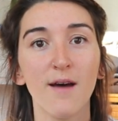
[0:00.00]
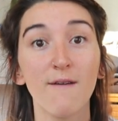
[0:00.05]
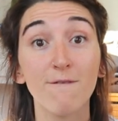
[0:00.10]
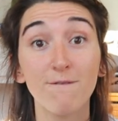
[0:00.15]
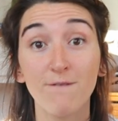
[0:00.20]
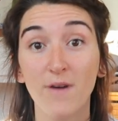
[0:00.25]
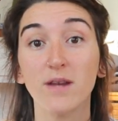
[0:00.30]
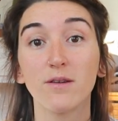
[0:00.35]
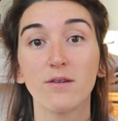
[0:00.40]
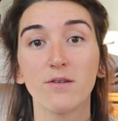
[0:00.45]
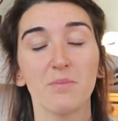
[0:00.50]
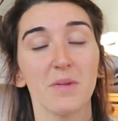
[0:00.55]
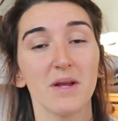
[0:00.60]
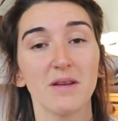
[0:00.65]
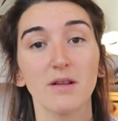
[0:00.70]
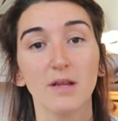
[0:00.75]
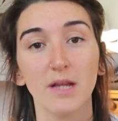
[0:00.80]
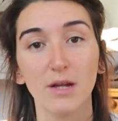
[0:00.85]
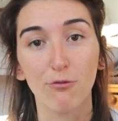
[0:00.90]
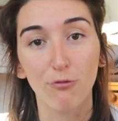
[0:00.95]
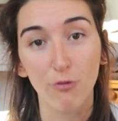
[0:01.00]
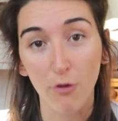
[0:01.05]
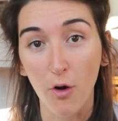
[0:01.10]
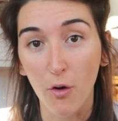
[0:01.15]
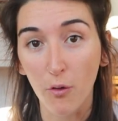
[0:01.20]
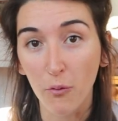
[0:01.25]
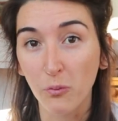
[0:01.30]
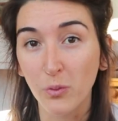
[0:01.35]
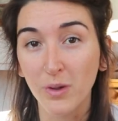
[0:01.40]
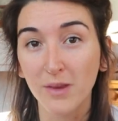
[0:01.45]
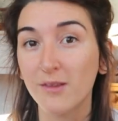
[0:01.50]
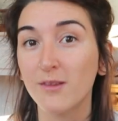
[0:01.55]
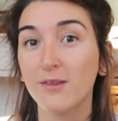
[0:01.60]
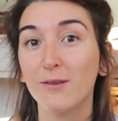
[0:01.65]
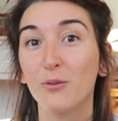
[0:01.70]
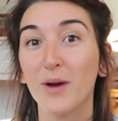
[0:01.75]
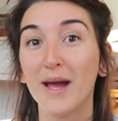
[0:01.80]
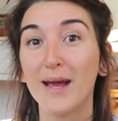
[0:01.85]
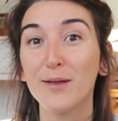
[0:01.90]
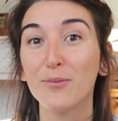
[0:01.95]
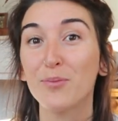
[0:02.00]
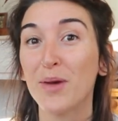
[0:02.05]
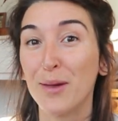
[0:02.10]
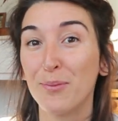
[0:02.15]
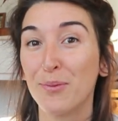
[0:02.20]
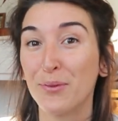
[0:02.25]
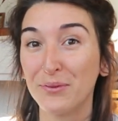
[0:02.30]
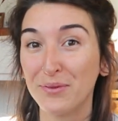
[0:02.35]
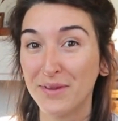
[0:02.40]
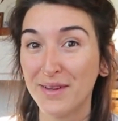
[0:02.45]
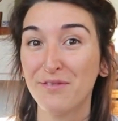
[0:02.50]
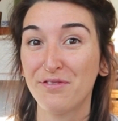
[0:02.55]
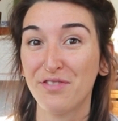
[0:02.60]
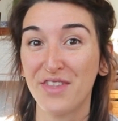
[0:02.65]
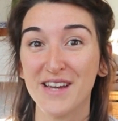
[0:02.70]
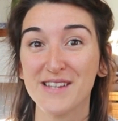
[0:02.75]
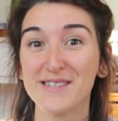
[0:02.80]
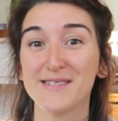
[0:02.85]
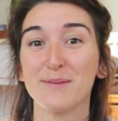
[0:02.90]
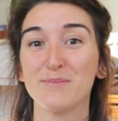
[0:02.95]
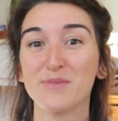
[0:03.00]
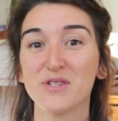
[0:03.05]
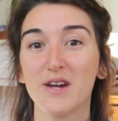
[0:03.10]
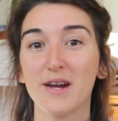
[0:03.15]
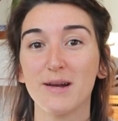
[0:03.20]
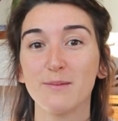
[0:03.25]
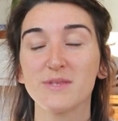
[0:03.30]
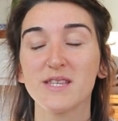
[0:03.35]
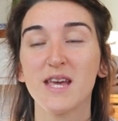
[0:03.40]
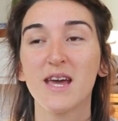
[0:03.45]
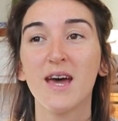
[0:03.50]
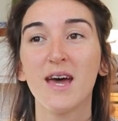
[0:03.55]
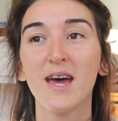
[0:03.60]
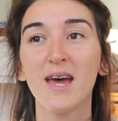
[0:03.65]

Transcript: fundamentally wrong with the way people live there sometimes.